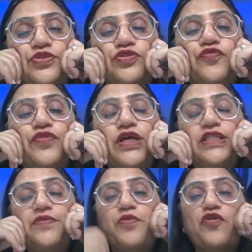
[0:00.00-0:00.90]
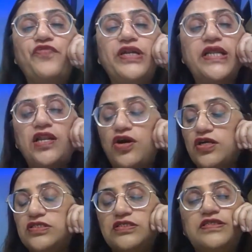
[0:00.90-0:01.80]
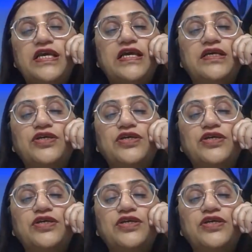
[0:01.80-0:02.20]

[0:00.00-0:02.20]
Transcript: So in the profit and loss, see,